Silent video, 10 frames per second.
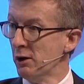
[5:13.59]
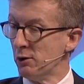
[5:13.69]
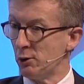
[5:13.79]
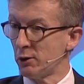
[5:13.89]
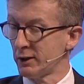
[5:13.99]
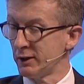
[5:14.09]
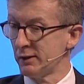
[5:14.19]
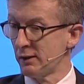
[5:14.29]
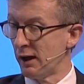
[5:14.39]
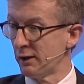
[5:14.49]

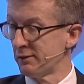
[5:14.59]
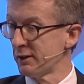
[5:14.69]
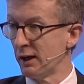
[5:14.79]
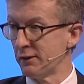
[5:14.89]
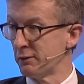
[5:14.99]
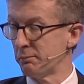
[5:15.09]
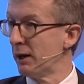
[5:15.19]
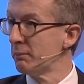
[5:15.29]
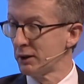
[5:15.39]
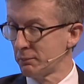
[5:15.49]
organizing either
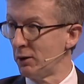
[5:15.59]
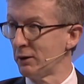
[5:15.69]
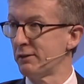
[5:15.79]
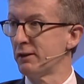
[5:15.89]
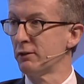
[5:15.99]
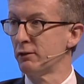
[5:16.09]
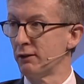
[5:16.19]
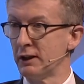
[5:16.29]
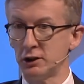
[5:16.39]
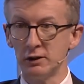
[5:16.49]
public policy
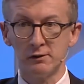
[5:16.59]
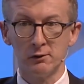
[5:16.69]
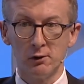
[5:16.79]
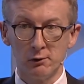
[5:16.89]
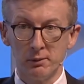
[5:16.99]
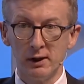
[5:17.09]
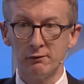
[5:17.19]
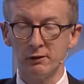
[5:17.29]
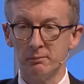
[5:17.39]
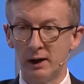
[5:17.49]
interventions or
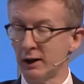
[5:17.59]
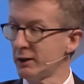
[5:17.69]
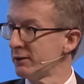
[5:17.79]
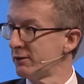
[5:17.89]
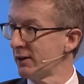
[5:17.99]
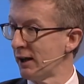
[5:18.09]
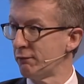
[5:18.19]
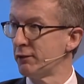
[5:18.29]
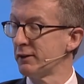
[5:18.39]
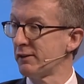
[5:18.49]
private market
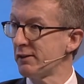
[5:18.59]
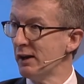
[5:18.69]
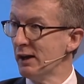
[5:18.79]
efforts